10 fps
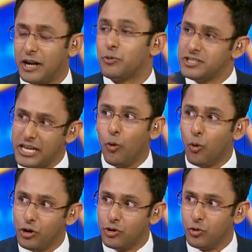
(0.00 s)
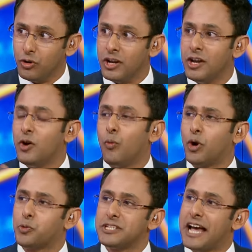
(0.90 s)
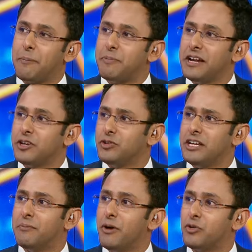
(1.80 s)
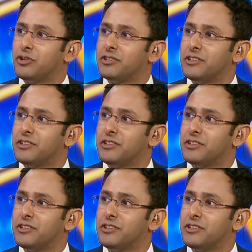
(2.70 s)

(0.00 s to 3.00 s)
That was the old rule. Yes. What was happening to the amount